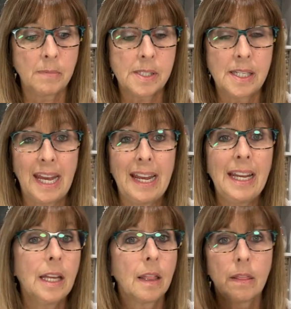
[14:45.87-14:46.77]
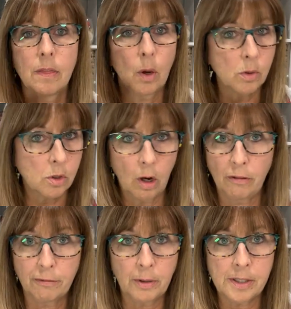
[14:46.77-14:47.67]
today, those are
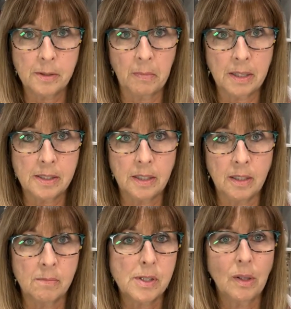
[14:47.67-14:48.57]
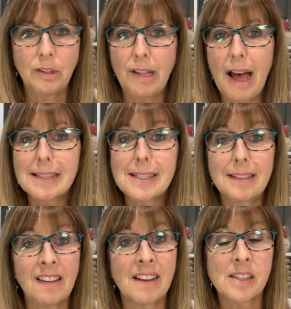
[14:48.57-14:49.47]
all free to my team. So lots
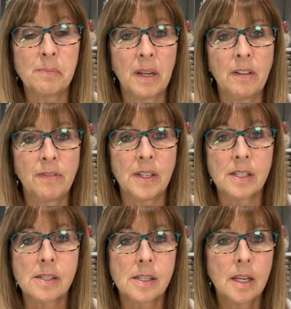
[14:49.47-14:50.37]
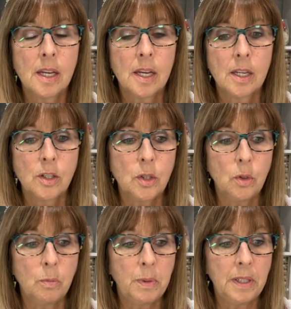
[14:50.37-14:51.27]
and lots of benefits.
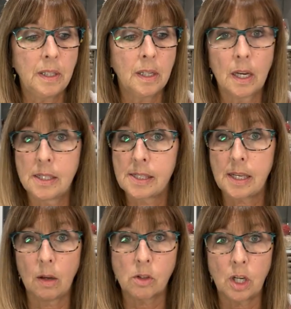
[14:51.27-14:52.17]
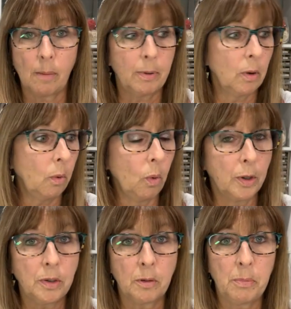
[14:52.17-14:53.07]
to being a discount shopper, or
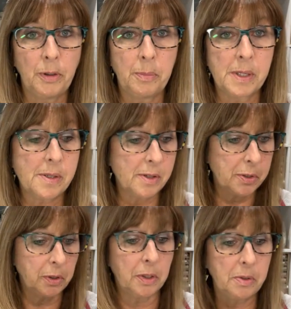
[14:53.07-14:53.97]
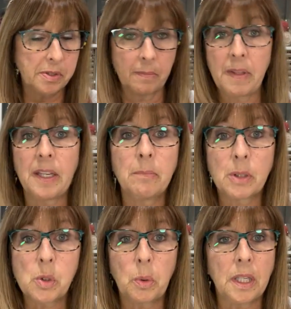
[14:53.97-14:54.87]
you can build a business, or you can do something in
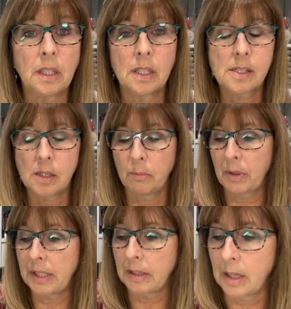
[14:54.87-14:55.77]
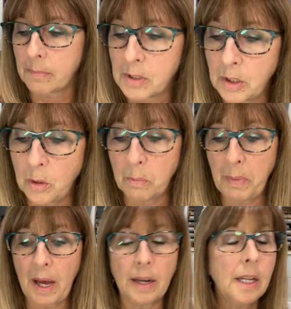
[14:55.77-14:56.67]
between. It's completely up to you.
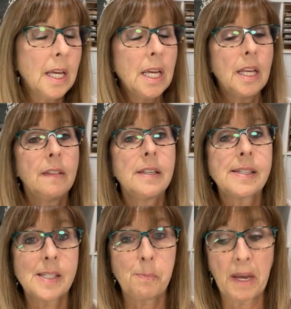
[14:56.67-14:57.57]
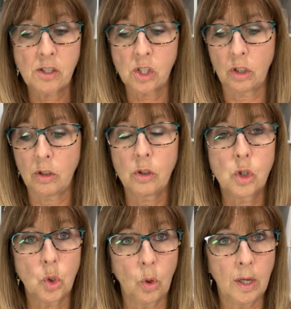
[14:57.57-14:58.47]
But this special,
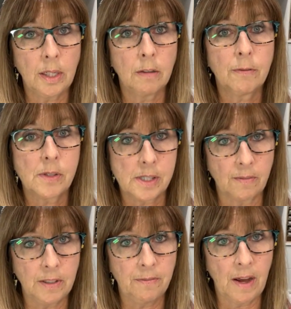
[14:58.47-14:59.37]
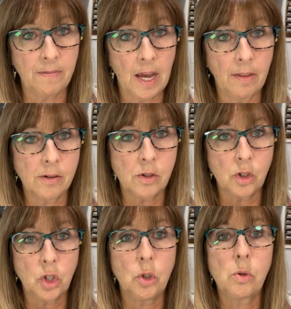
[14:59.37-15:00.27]
join for $75
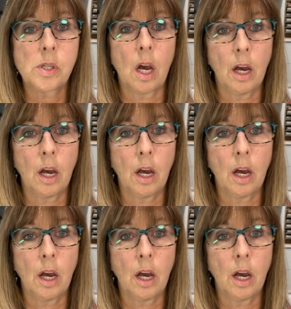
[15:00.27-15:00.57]
and choose